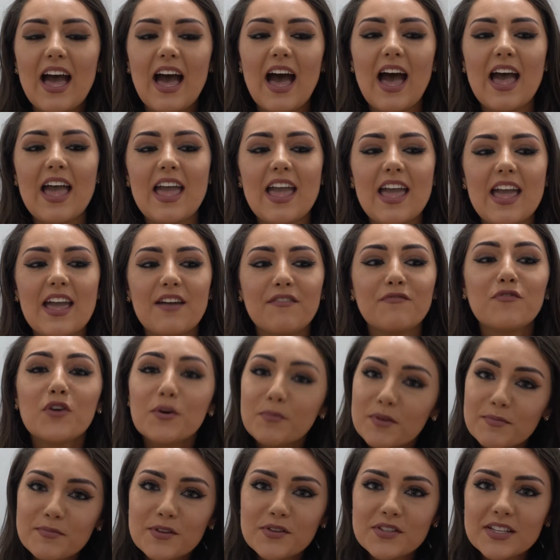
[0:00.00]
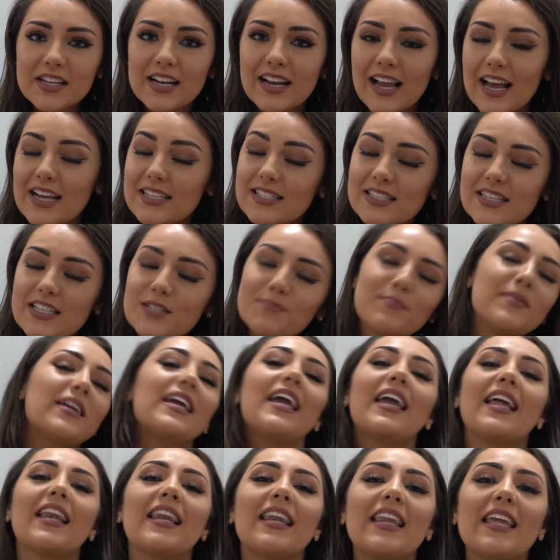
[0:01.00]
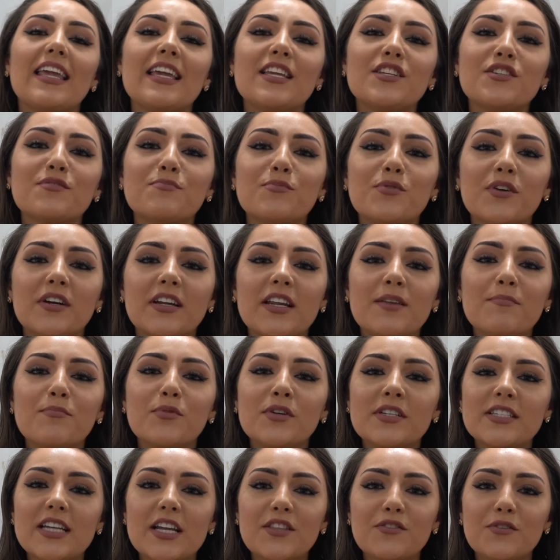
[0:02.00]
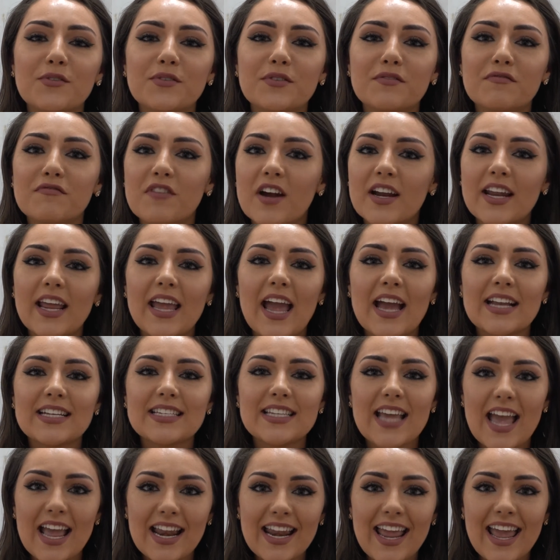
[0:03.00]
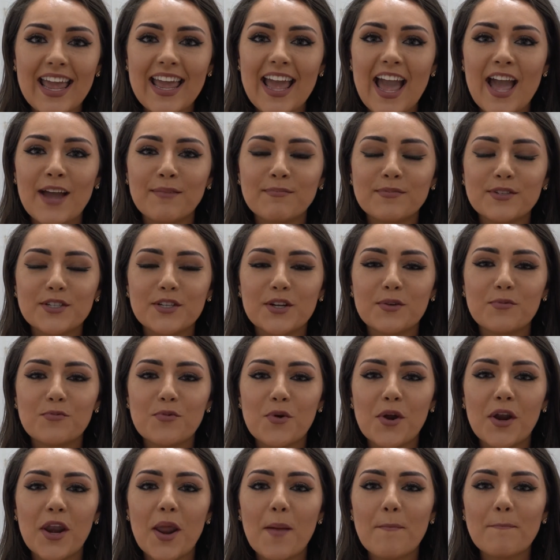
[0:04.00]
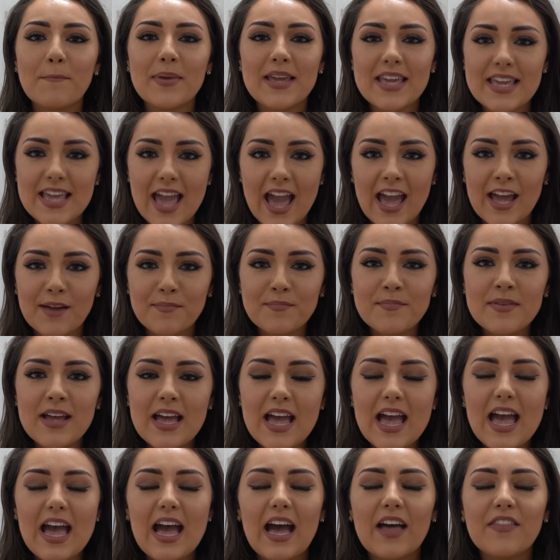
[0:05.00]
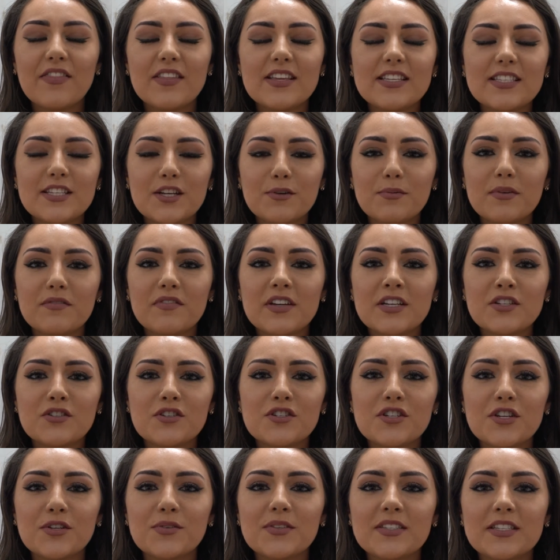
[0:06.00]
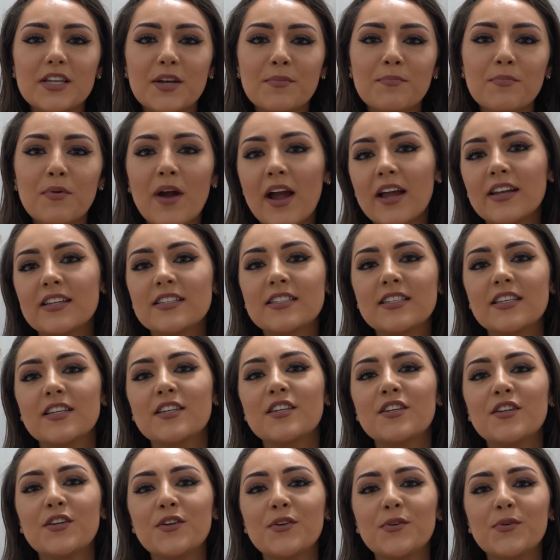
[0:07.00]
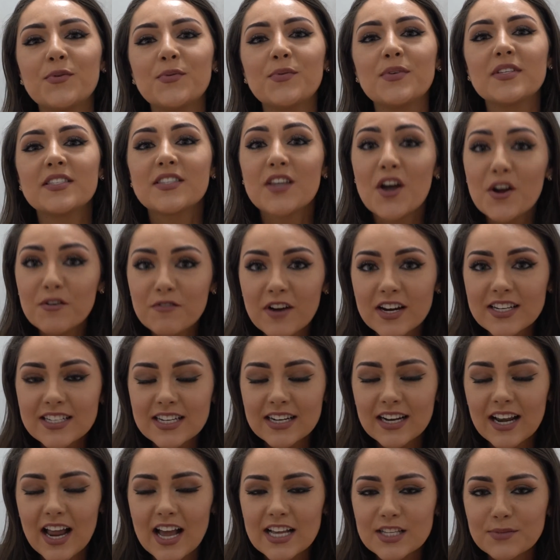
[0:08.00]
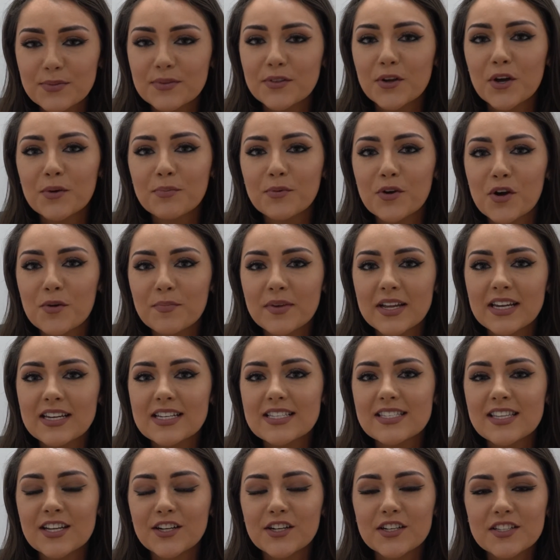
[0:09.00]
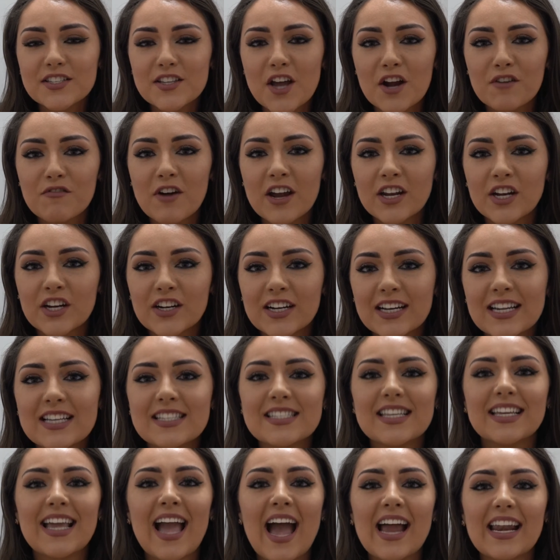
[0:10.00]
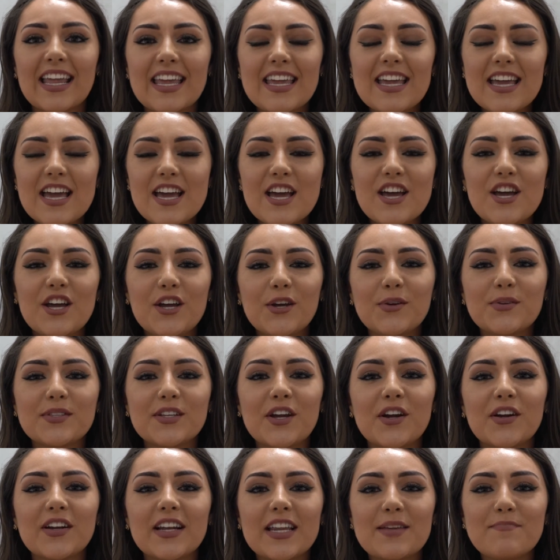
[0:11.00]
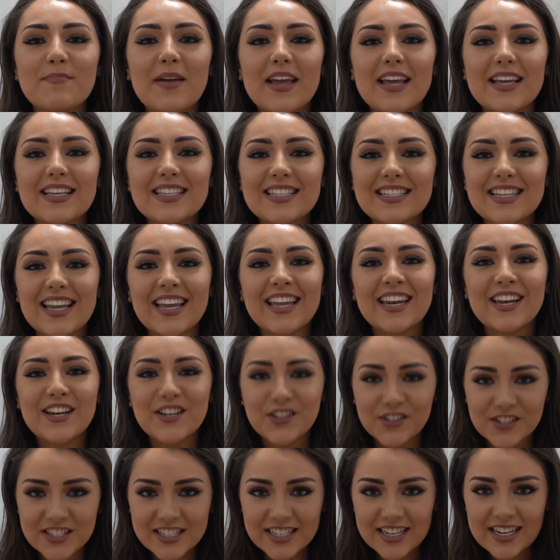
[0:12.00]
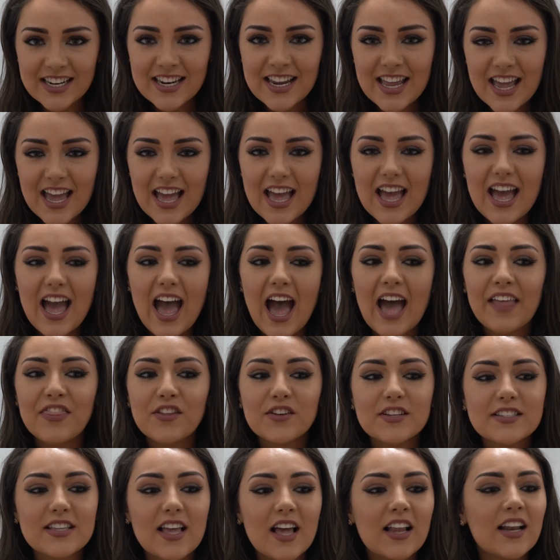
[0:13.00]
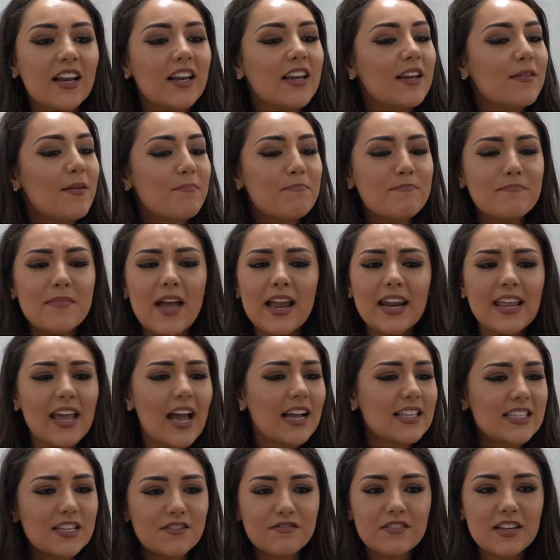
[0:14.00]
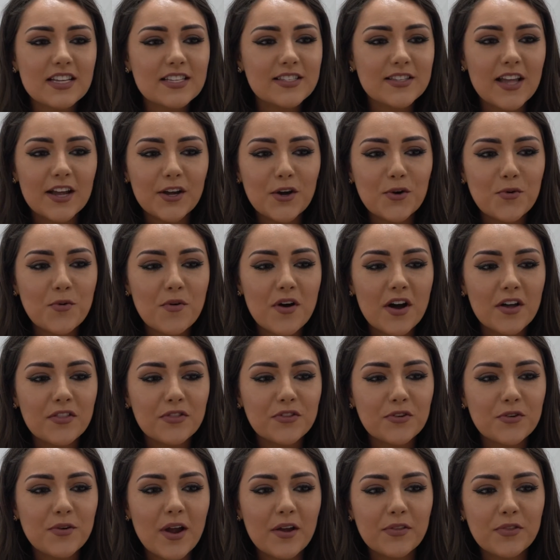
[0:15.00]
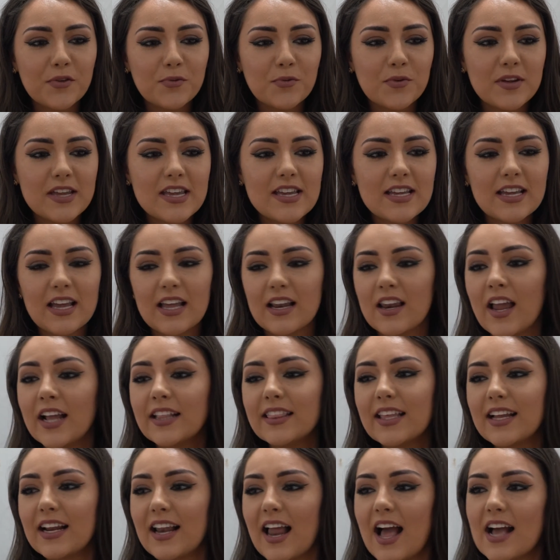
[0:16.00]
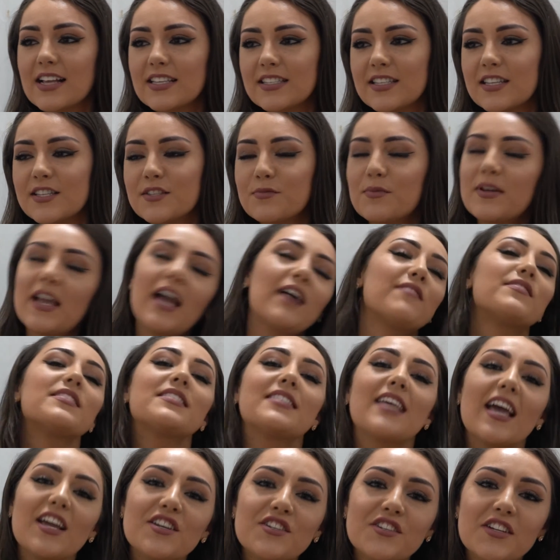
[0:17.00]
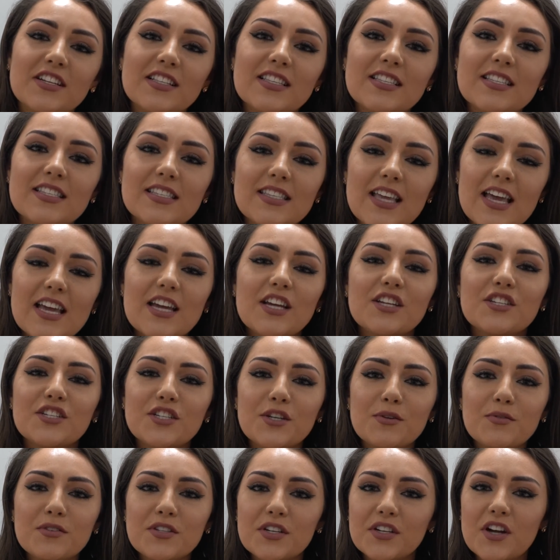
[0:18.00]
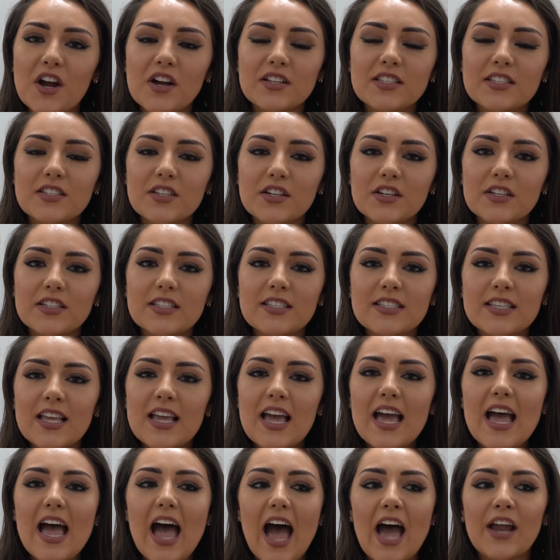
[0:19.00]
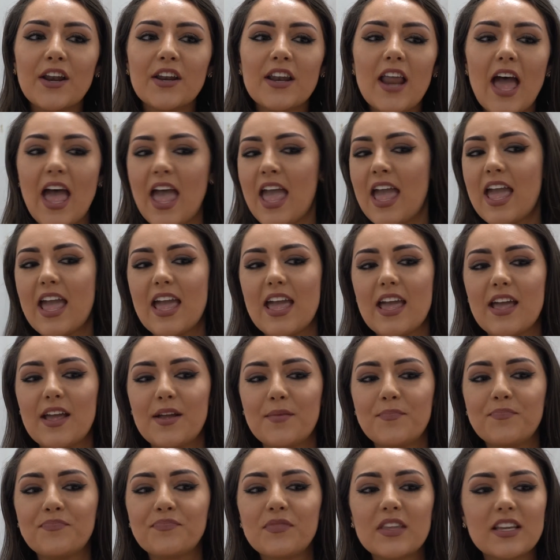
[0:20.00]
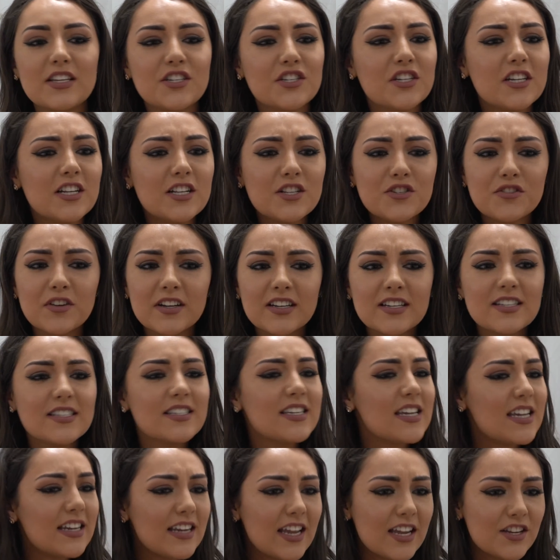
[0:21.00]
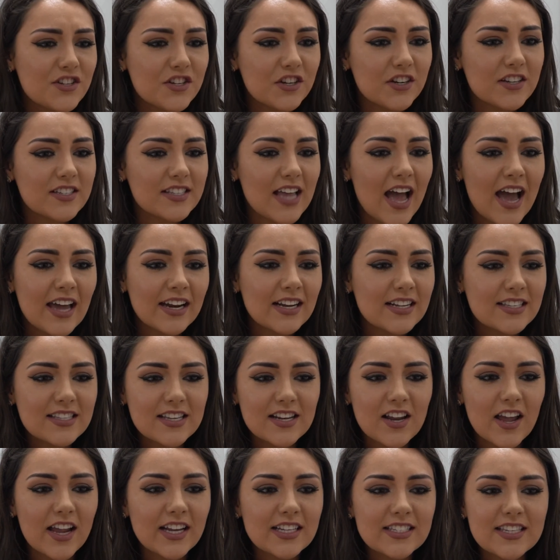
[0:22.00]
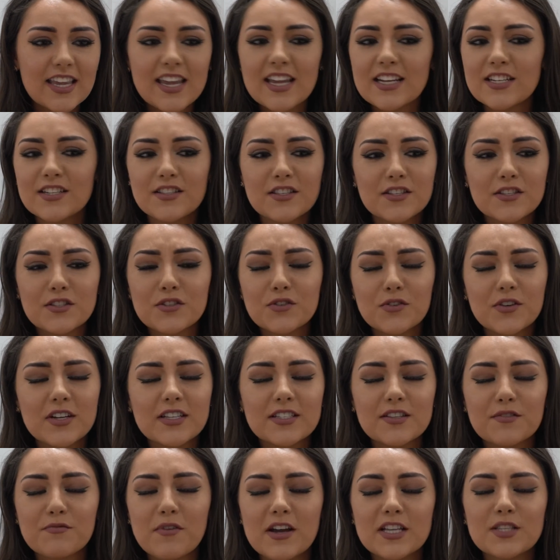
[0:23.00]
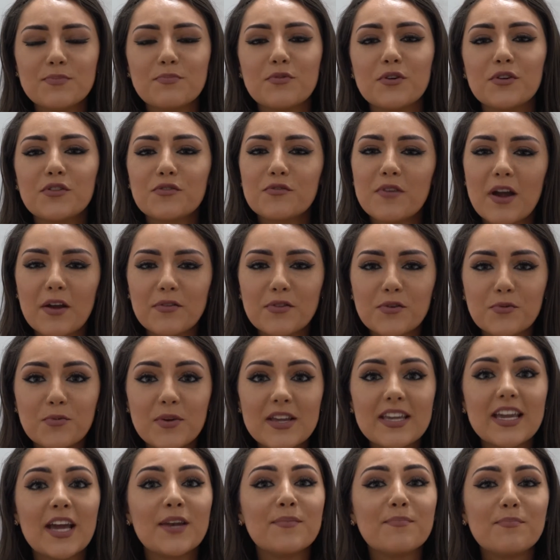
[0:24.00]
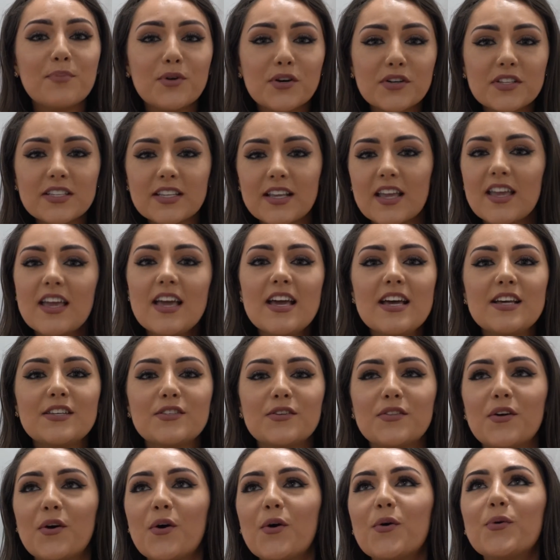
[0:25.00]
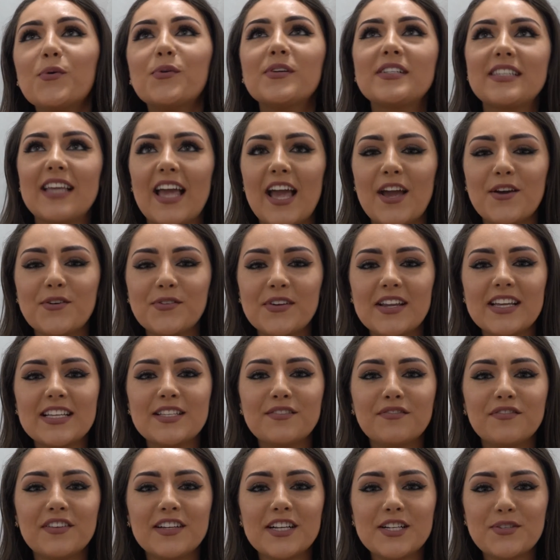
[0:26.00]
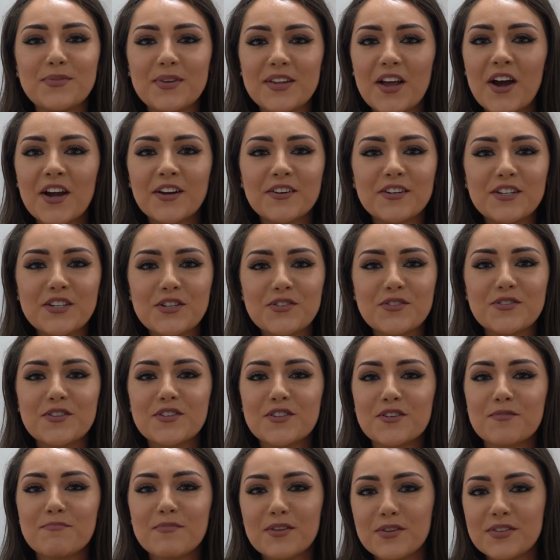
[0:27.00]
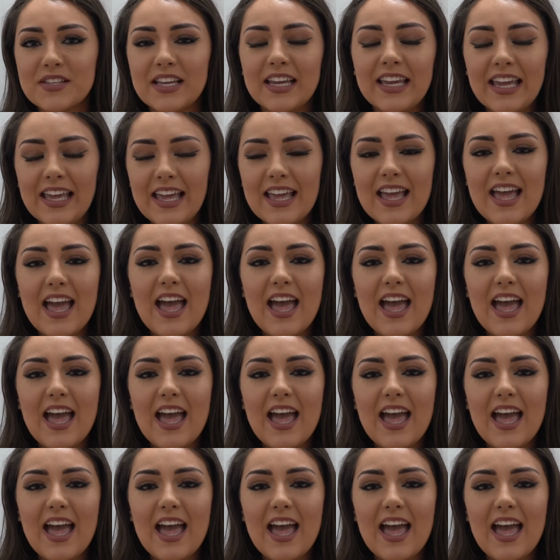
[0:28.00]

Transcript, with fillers: Uh, formal music classes begin each morning, Monday through to Friday at 10am to 1pm. And this year we've introduced a brand new songwriting class with upcoming singer-songwriter Lisa Canny, who's currently based in London. And there's a, many activities that go on throughout the week, like the classes, we have sessions, tutor concerts, and uh, children, teenagers, adults alike take to the streets of Westport throughout the week and busk. So the whole town is filled with Irish traditional music.